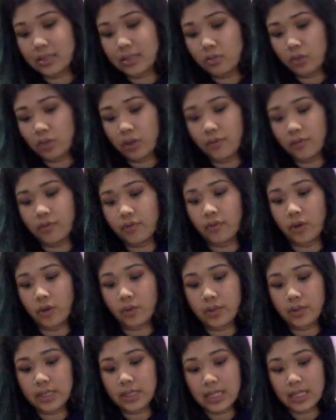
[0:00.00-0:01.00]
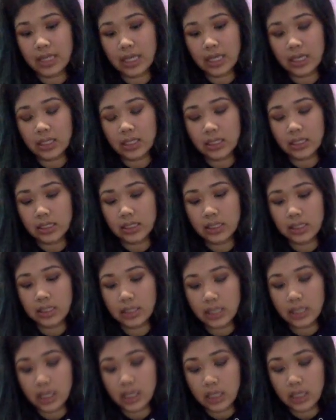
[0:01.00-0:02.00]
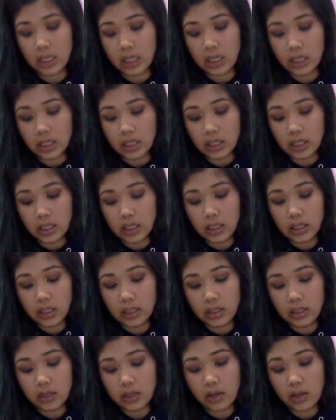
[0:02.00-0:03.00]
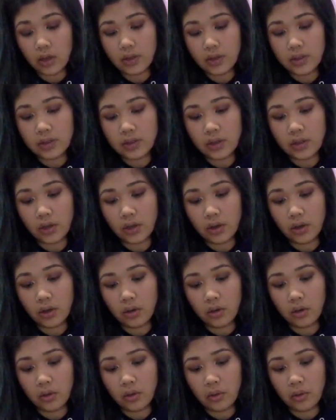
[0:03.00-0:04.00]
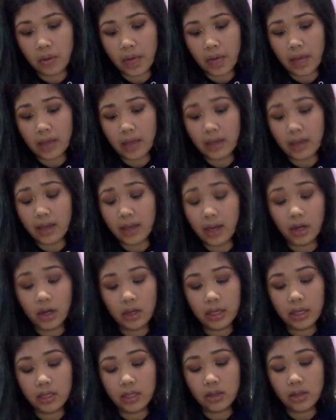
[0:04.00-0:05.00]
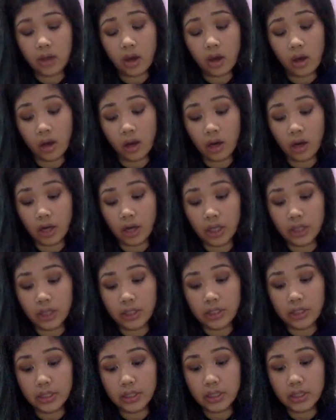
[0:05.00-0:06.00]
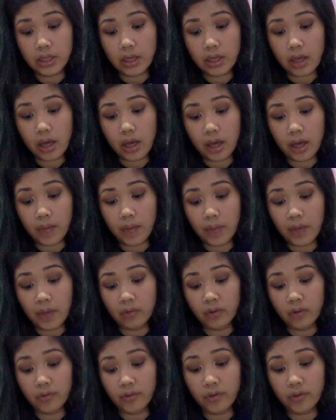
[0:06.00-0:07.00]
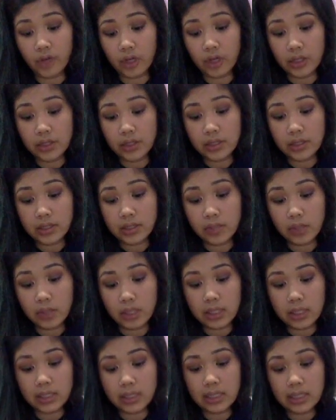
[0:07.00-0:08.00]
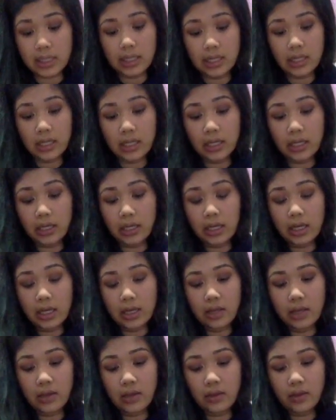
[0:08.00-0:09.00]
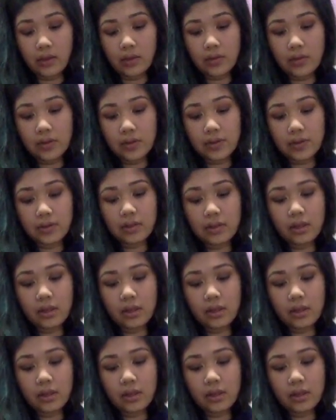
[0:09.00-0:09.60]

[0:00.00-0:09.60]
in one of those things. It's also an arrogant card in reversed, because he is,